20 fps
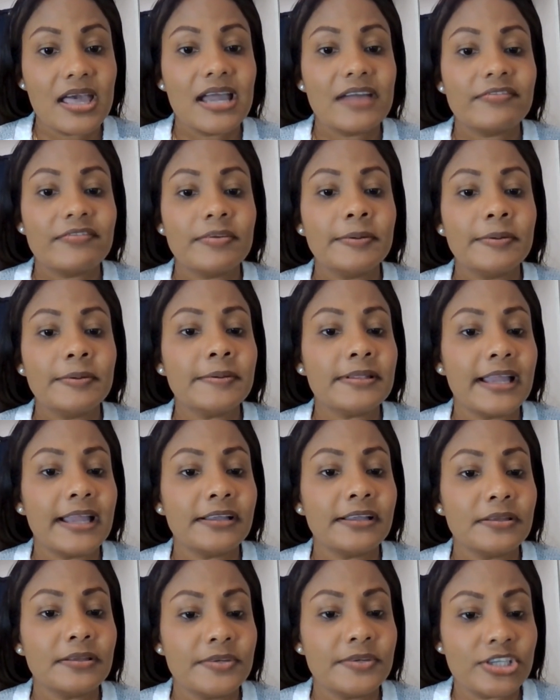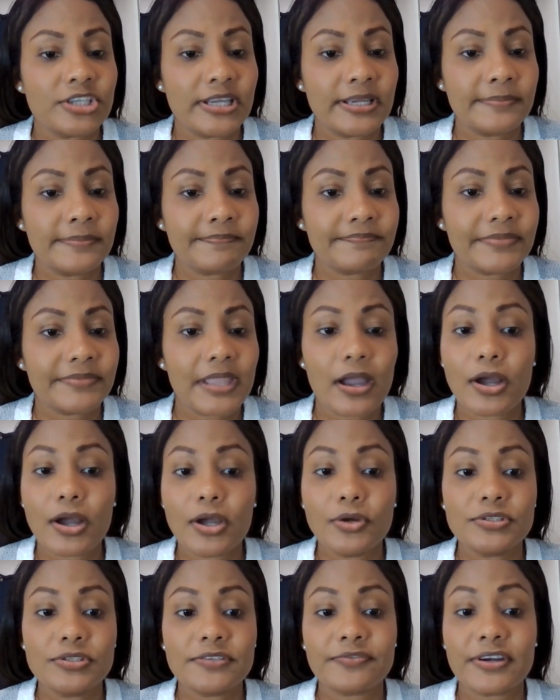For people like Luigi,
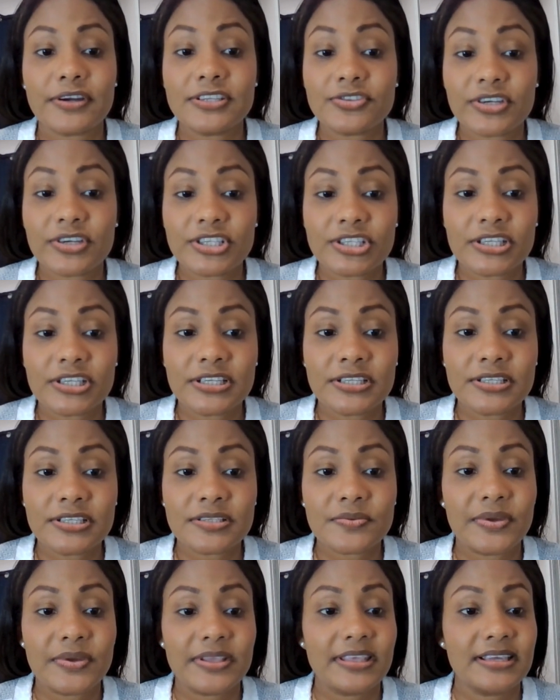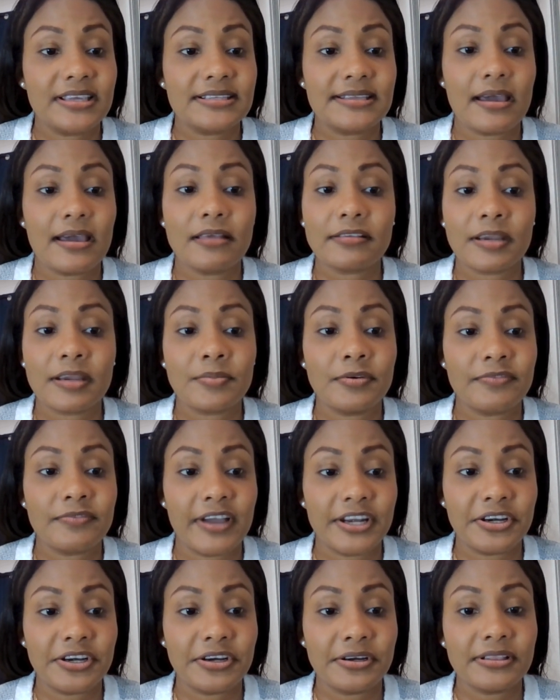whose frustrations with his healthcare
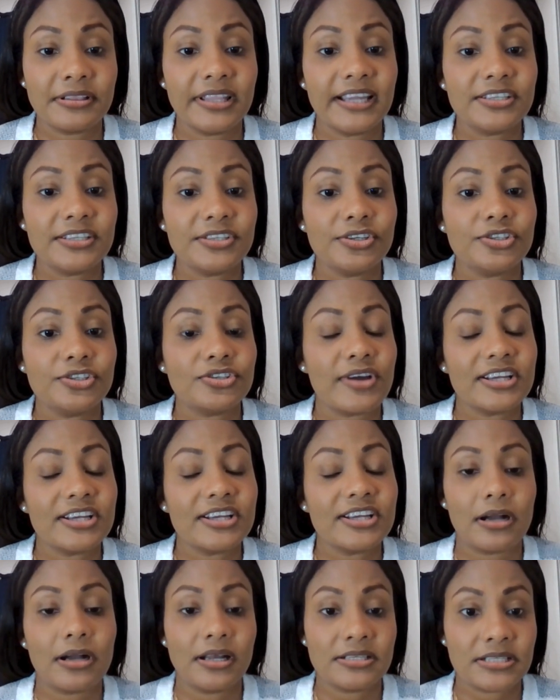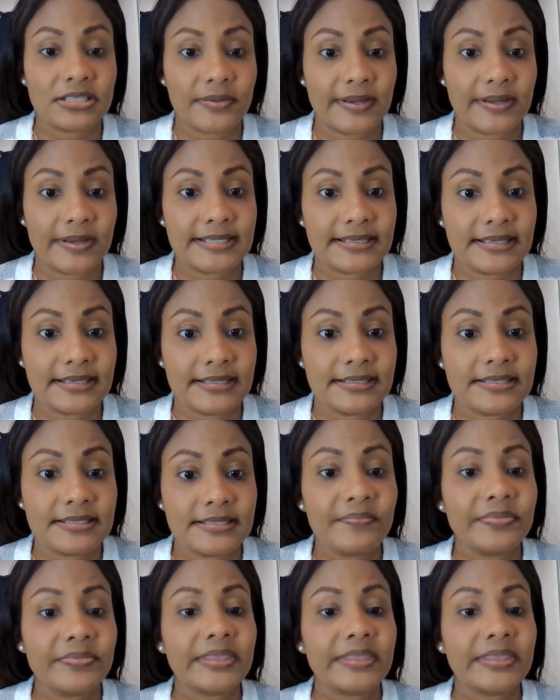provider led to tragic consequences,